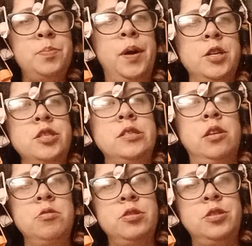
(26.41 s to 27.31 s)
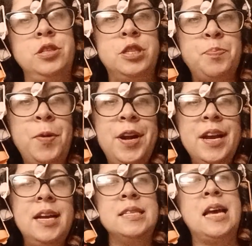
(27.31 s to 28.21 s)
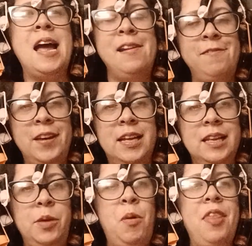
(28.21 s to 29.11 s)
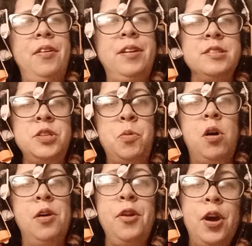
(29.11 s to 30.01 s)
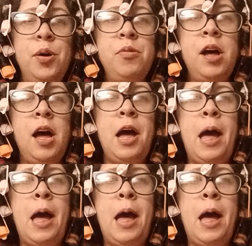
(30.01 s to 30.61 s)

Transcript: March is closer to spring. It's kind of fickly weather, as you all know.